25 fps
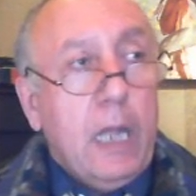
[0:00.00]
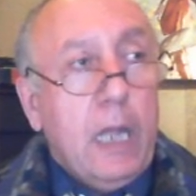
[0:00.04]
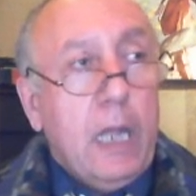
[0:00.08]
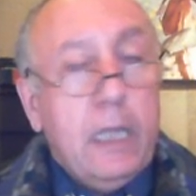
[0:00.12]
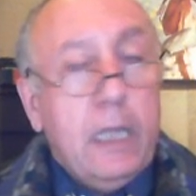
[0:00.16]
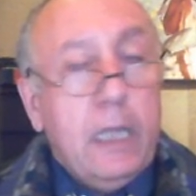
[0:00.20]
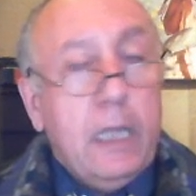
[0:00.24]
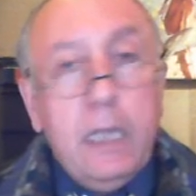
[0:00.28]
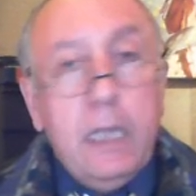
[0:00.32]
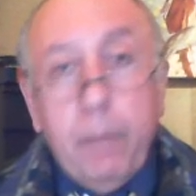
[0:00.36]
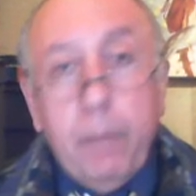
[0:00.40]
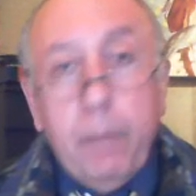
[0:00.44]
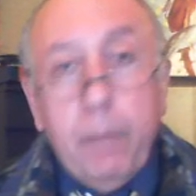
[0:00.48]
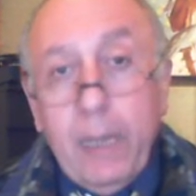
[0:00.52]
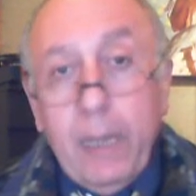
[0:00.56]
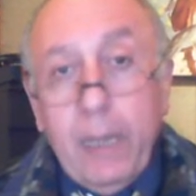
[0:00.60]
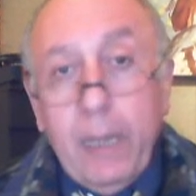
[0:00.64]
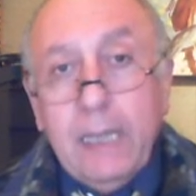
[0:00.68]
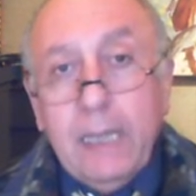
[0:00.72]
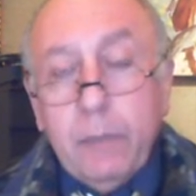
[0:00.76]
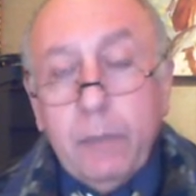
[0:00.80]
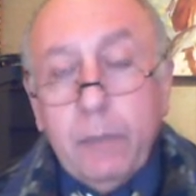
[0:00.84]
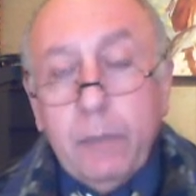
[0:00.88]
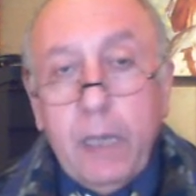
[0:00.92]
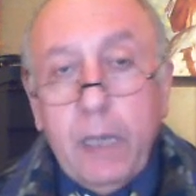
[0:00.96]
The
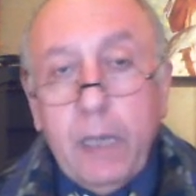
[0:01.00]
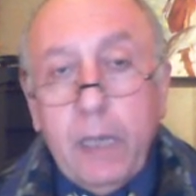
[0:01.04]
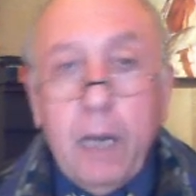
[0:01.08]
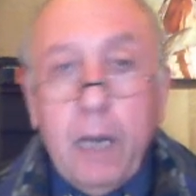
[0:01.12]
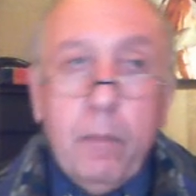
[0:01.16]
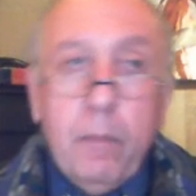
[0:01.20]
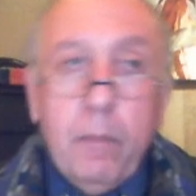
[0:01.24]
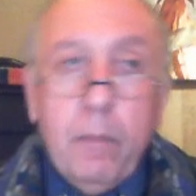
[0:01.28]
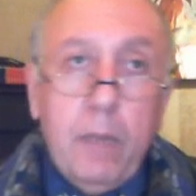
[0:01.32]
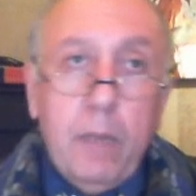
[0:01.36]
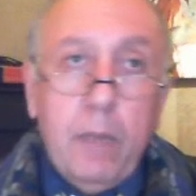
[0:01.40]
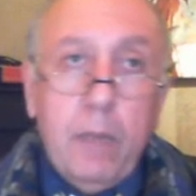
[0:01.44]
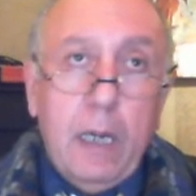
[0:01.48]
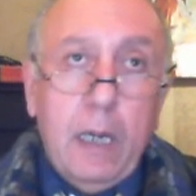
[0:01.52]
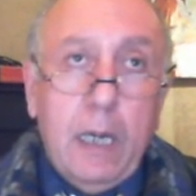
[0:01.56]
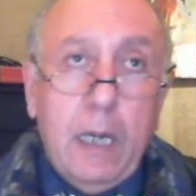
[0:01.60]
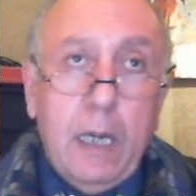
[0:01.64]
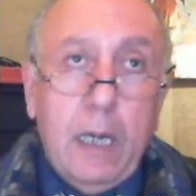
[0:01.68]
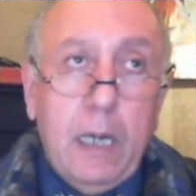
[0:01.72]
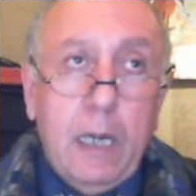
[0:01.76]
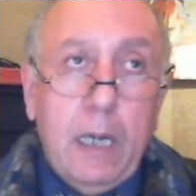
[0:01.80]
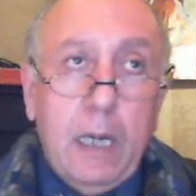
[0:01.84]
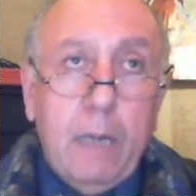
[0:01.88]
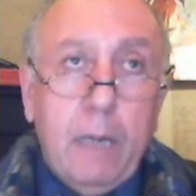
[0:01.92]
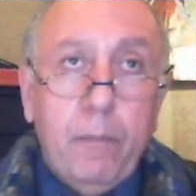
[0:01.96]
place became
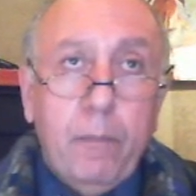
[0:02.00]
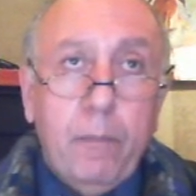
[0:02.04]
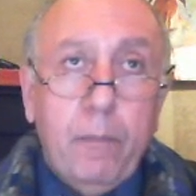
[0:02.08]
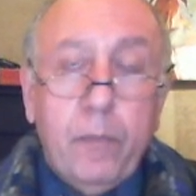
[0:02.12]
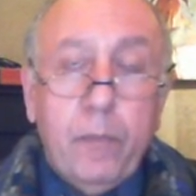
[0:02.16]
uh,